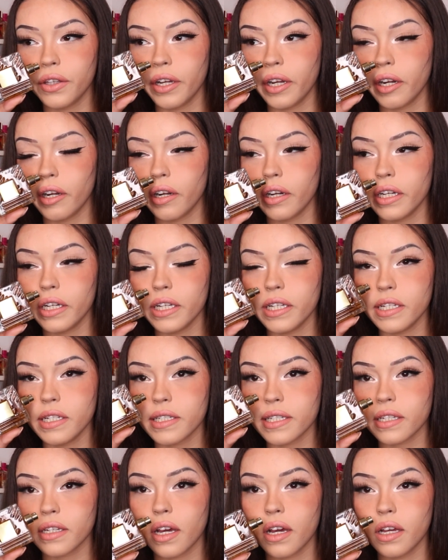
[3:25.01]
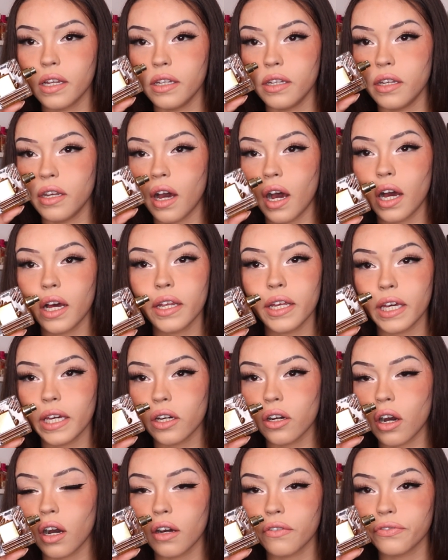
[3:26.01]
there is not a
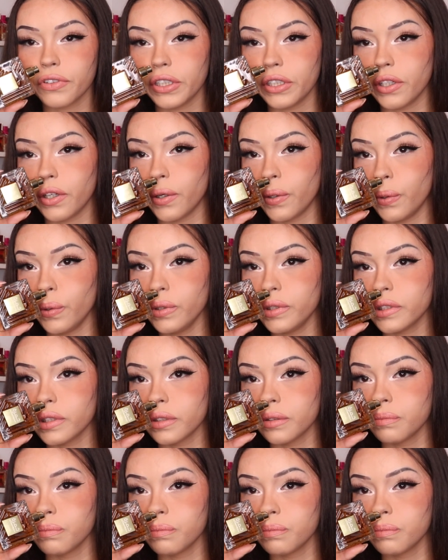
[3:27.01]
coffee note.